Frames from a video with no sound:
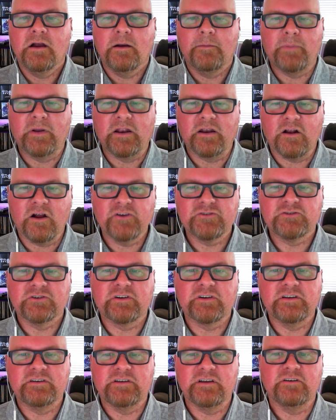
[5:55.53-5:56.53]
but it also
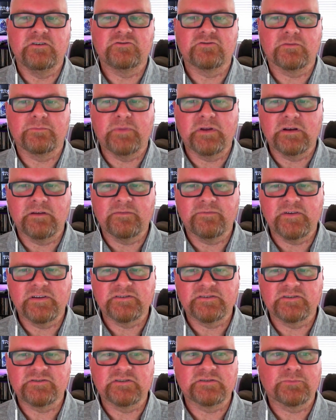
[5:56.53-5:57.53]
continues your
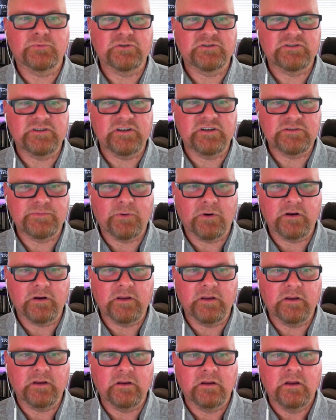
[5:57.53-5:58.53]
benefits such as prestige
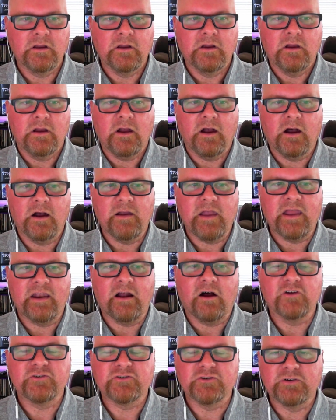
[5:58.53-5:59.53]
parking and
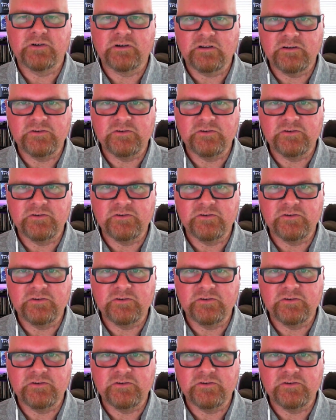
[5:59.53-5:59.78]
also